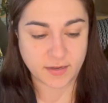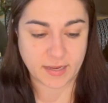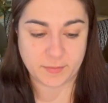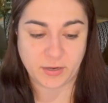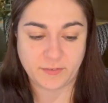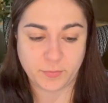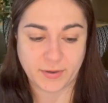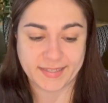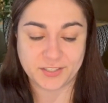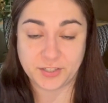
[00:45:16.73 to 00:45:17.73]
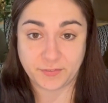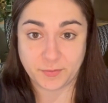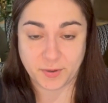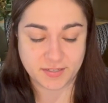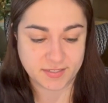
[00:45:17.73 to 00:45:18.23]
You have to press the shift
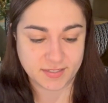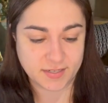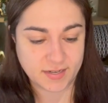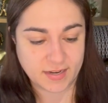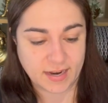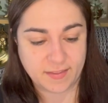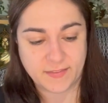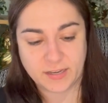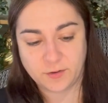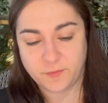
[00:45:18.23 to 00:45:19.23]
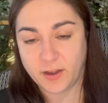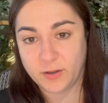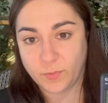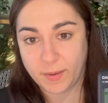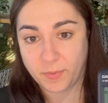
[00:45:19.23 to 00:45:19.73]
button and then you
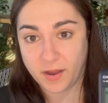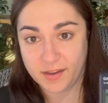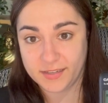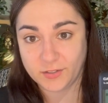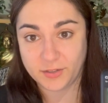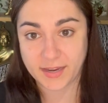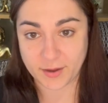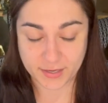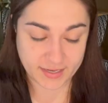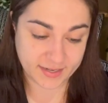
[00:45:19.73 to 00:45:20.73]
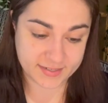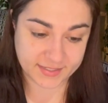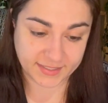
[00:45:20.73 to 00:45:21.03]
find where pi is on your calculator.